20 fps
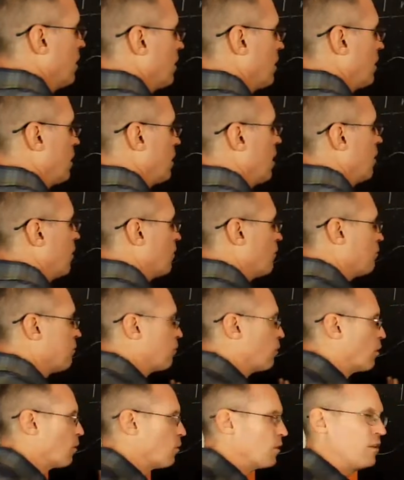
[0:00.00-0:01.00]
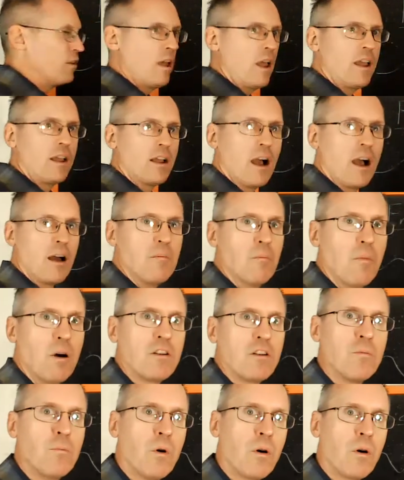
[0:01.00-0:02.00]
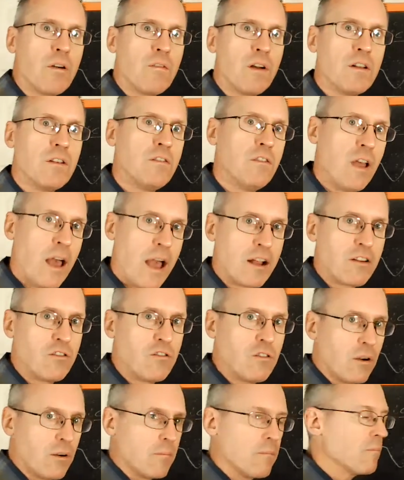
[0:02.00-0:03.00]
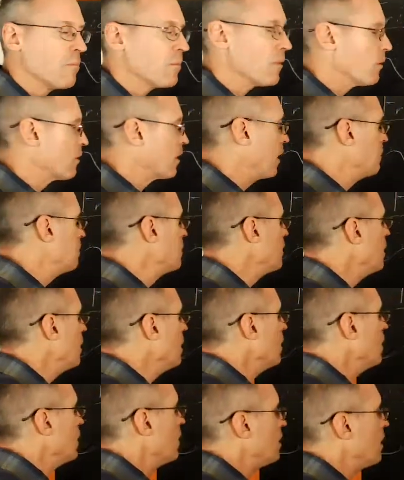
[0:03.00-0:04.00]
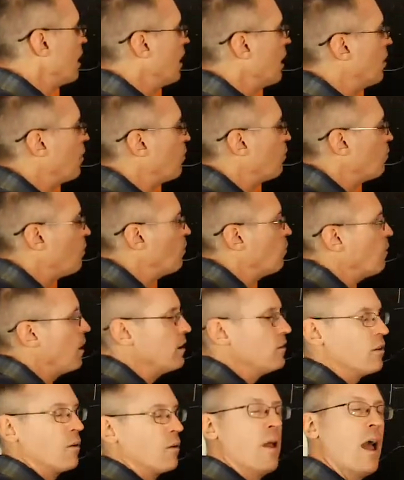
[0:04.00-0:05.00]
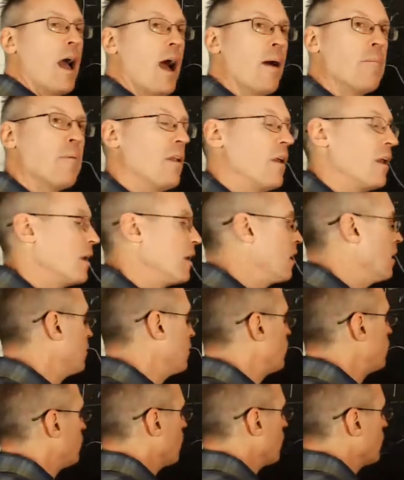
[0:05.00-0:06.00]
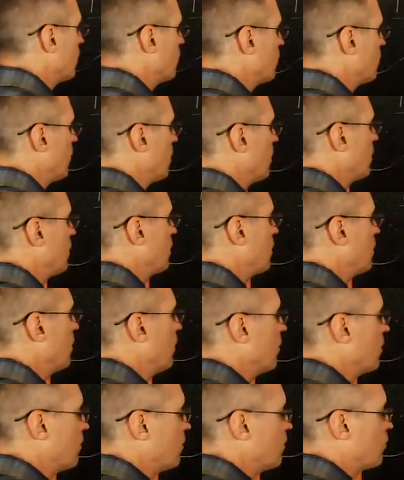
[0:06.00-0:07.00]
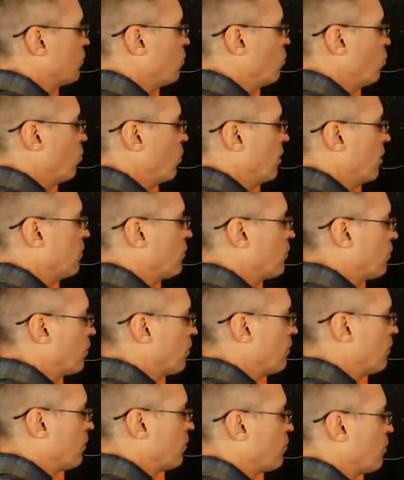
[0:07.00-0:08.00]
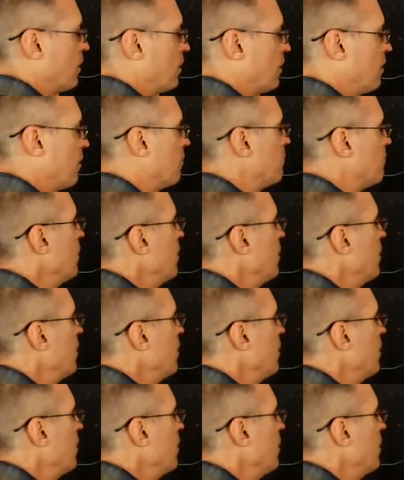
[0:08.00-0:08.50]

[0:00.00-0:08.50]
You know, the floor would take on much more of a texture. Okay. Now, what winds up happening is, so let's say, you know, here's one surface right here.